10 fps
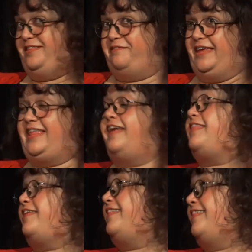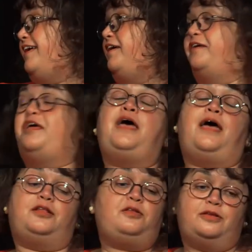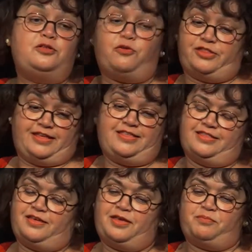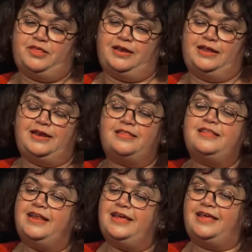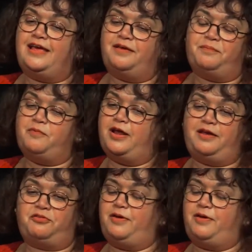doing that just as I, not set in Southampton, in Italy, um, while I was